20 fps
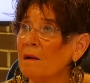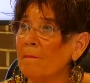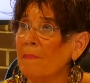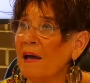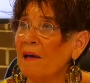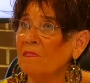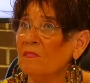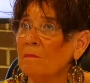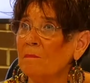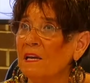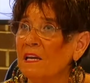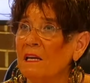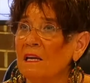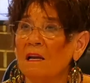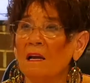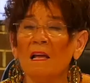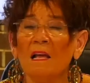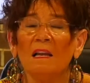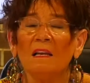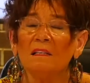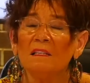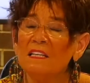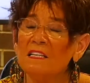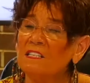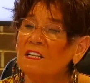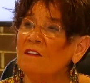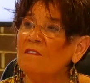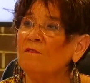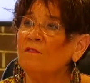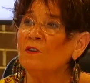about the media,
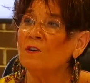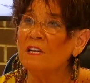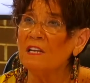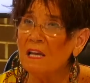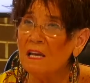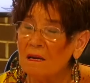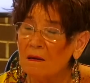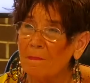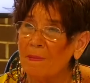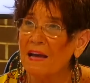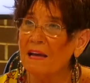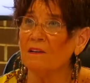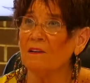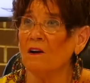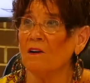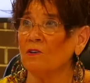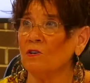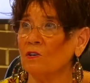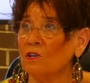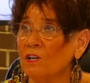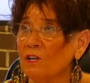listen, forget about Dr.